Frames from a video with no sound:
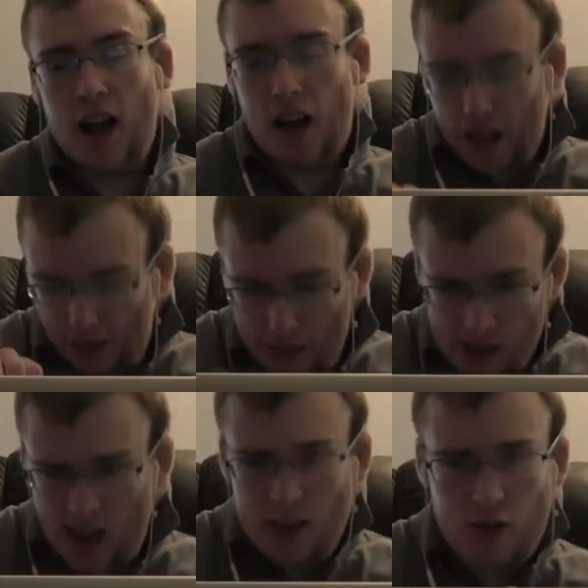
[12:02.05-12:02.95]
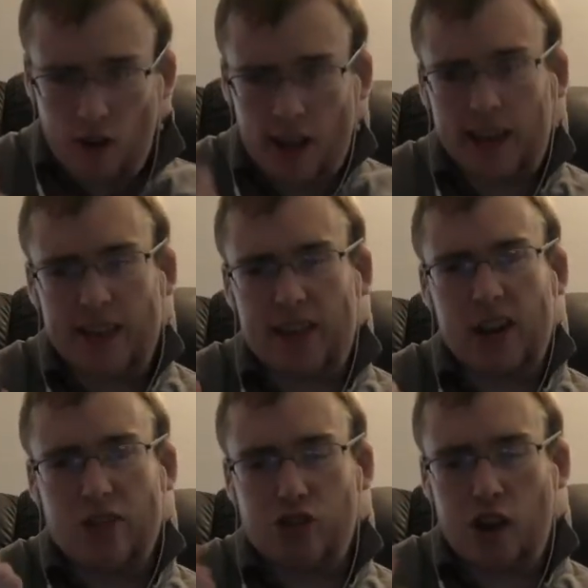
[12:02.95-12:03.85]
Like, the Tesseract isn't
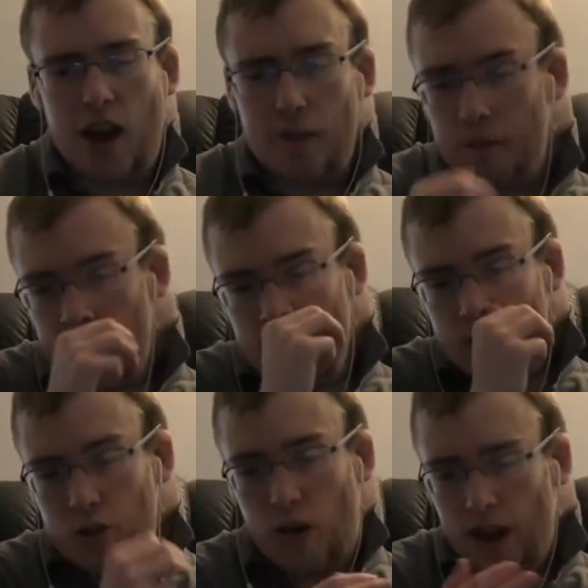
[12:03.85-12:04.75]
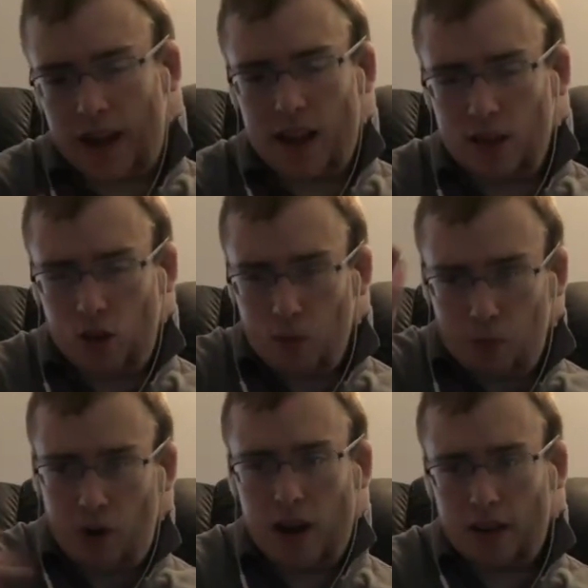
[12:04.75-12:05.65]
a gem, so I guess he'll
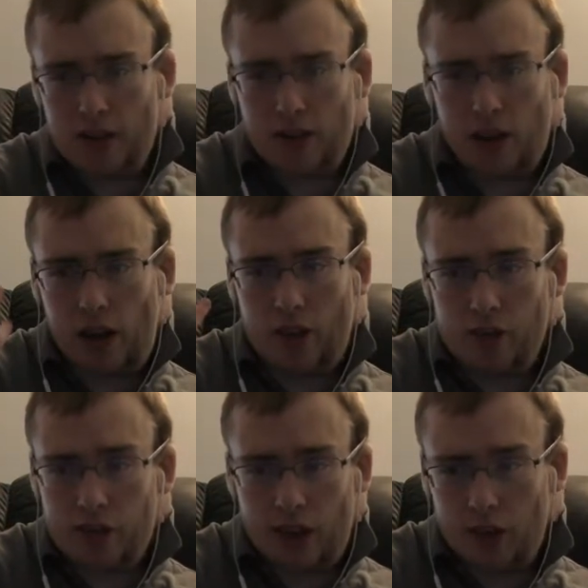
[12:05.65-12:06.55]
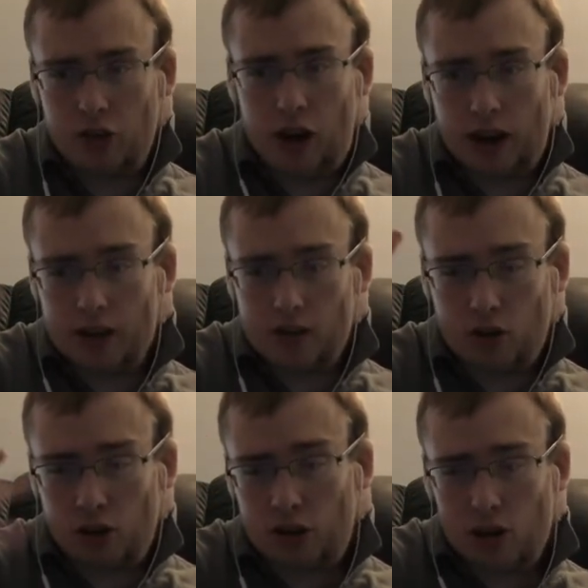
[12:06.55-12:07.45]
break the Tesseract
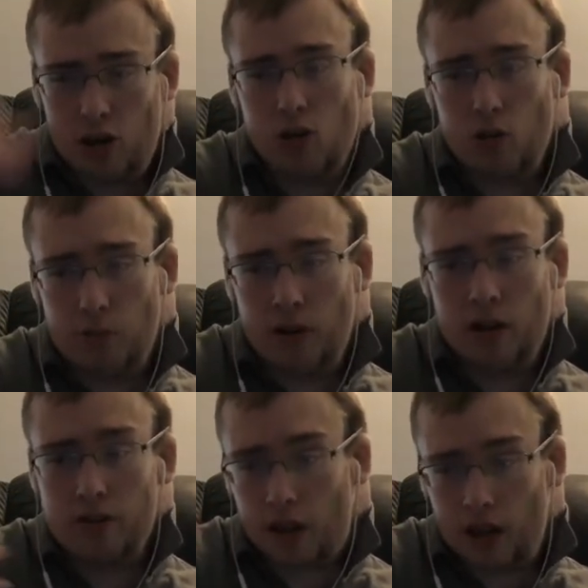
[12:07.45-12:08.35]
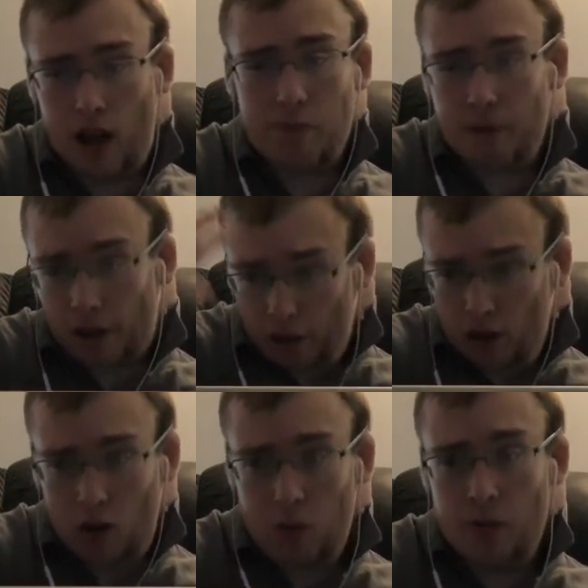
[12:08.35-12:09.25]
cube, the cosmic
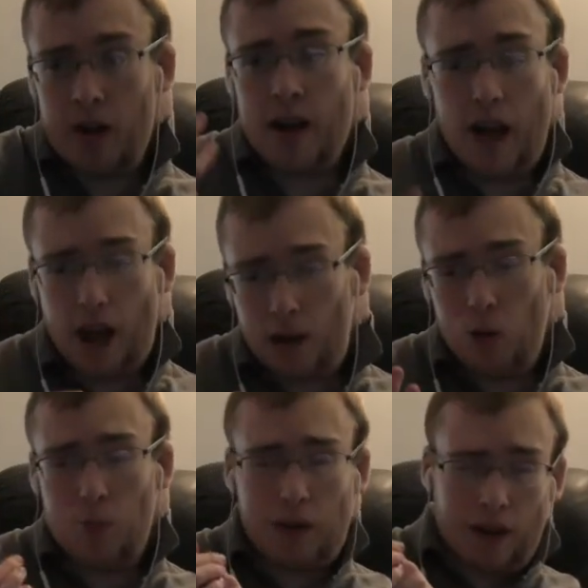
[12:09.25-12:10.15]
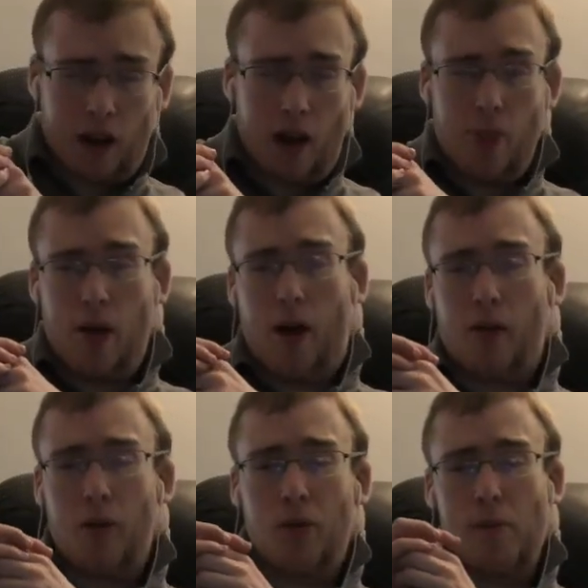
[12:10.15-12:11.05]
cube, and it will become,
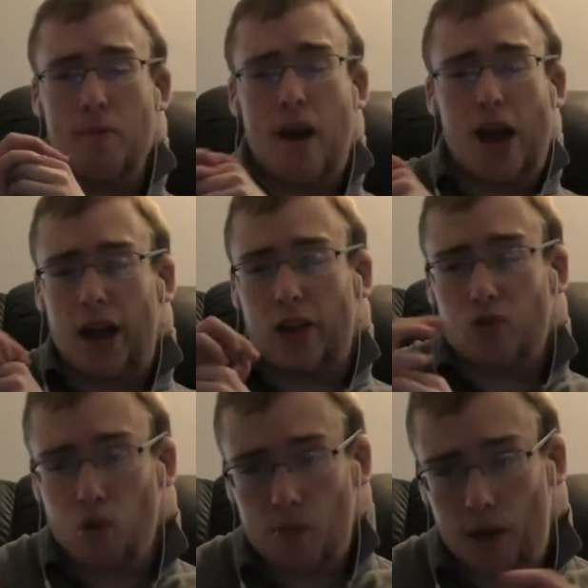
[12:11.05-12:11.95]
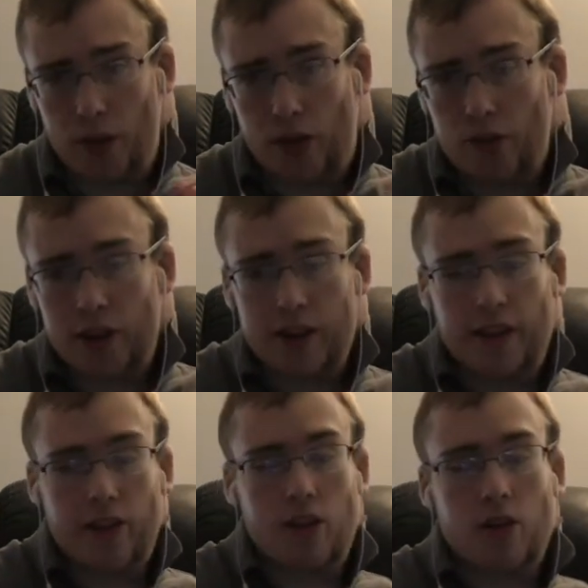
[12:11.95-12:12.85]
what remains will be the
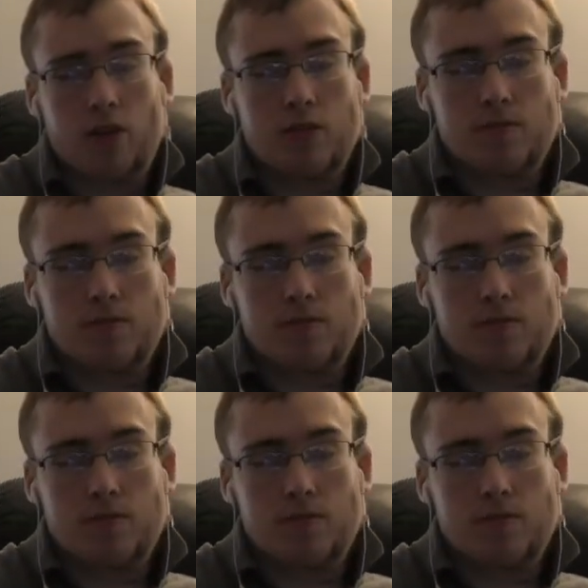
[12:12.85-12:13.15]
Infinity Stone.